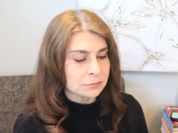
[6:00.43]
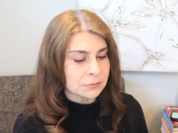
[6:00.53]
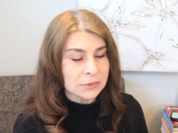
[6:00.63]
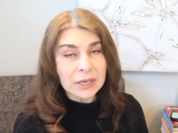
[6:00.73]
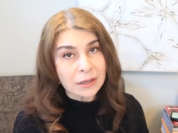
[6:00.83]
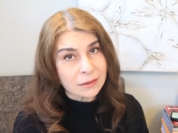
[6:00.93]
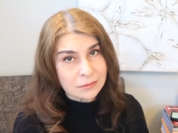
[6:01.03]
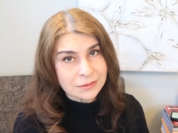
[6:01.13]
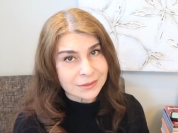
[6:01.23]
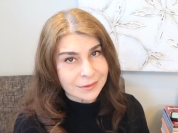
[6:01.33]

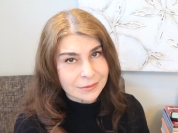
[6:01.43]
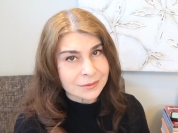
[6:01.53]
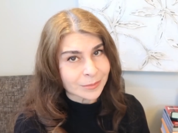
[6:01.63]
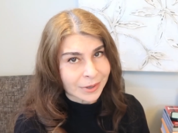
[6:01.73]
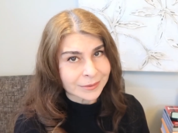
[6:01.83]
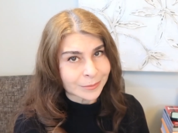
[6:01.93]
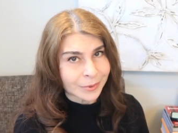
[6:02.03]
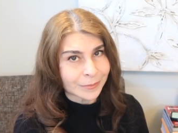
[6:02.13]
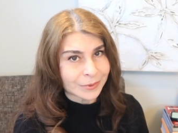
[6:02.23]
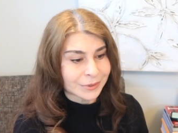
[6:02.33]
yes, it doesn't matter,
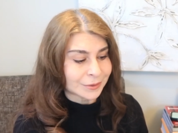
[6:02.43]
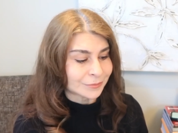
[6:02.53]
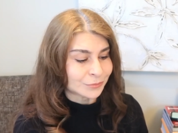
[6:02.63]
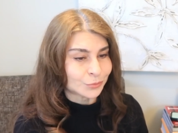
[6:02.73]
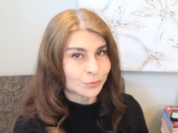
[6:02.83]
maybe,